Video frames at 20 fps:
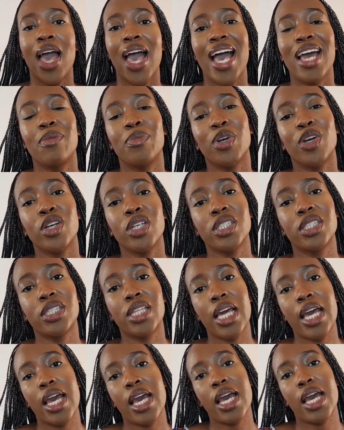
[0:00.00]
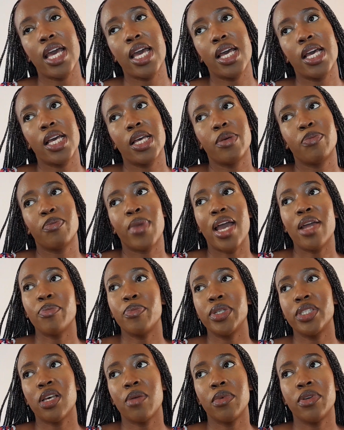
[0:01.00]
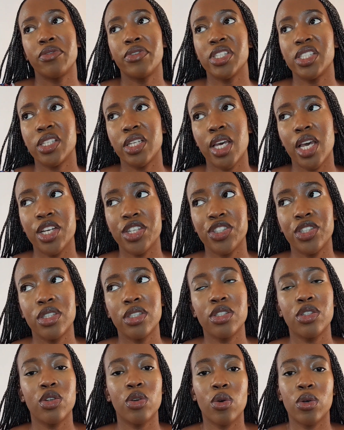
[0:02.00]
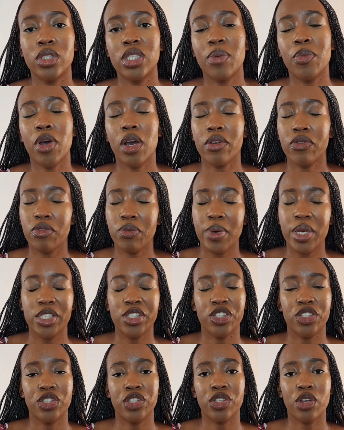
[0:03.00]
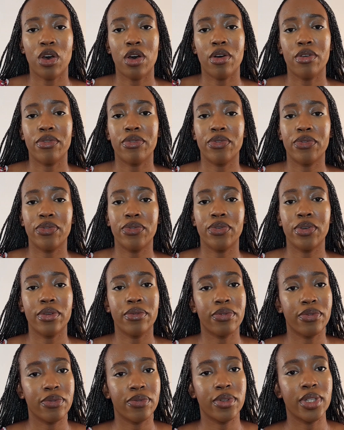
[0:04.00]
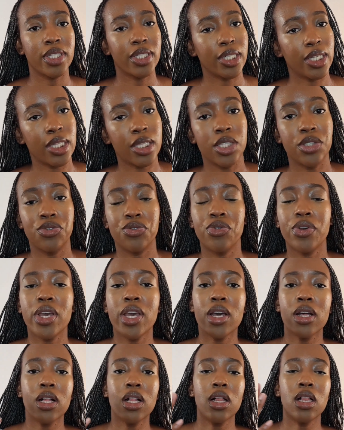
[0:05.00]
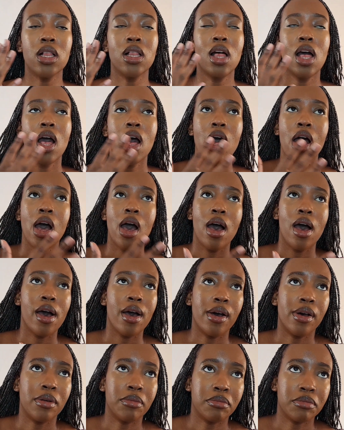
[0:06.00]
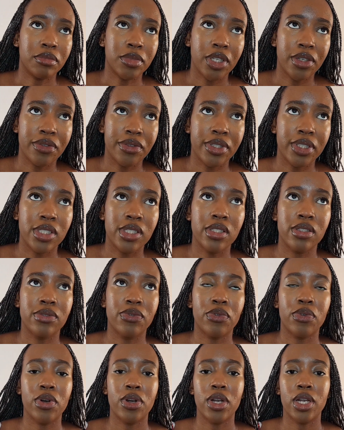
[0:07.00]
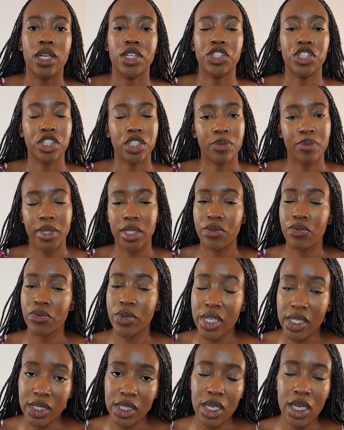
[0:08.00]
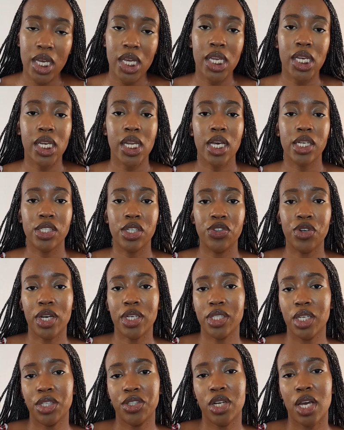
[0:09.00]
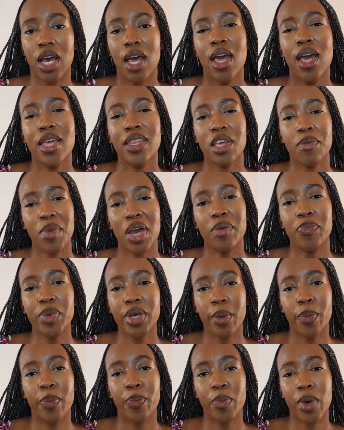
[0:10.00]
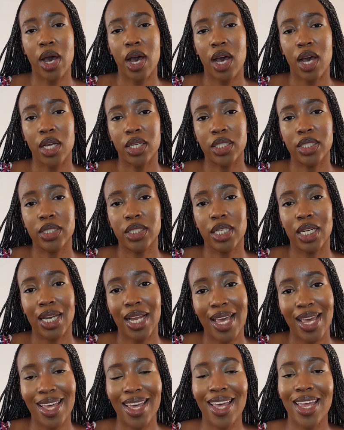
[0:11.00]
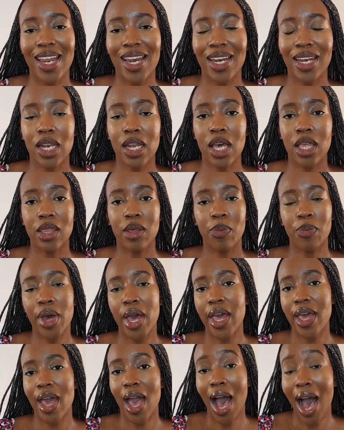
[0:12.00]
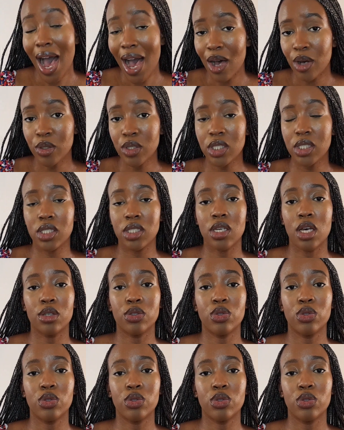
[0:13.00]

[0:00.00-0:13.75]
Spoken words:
And because there might be some investigations, you know, some confirmations of if death is real, if it's for a legitimate reason, etc., etc., there might be a delay in the payouts.